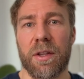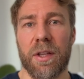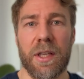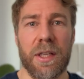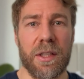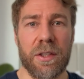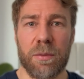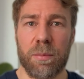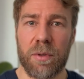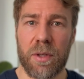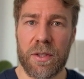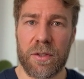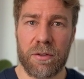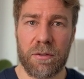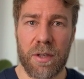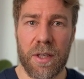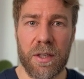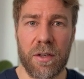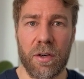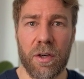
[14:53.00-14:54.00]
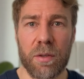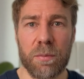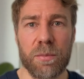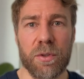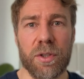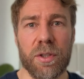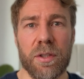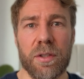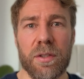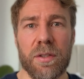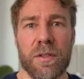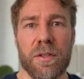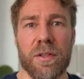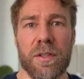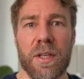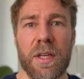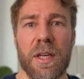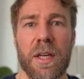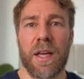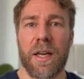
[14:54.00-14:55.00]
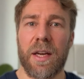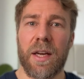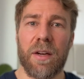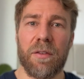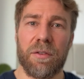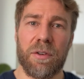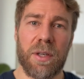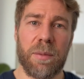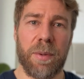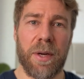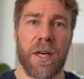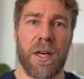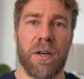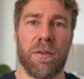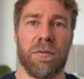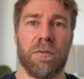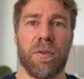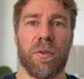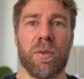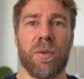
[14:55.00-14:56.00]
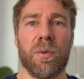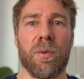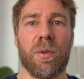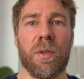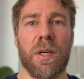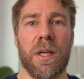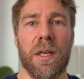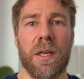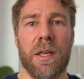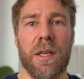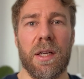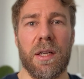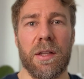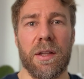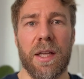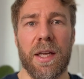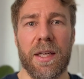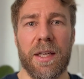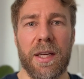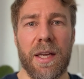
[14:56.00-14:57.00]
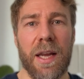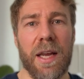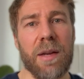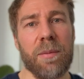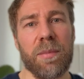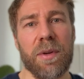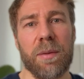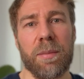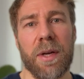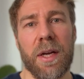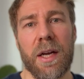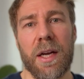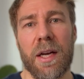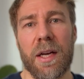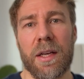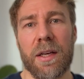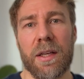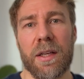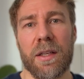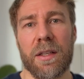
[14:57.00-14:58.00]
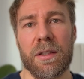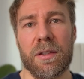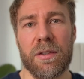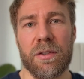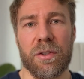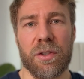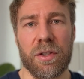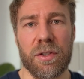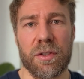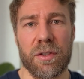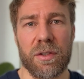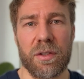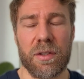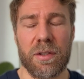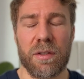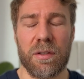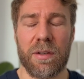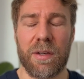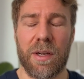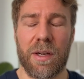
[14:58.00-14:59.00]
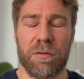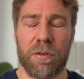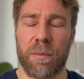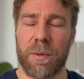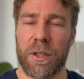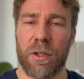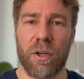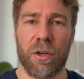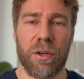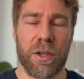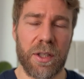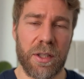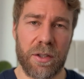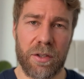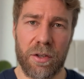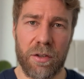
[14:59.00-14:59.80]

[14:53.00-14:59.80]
other enterprise-grade options. They are very powerful. They can be a bit harder just from a learning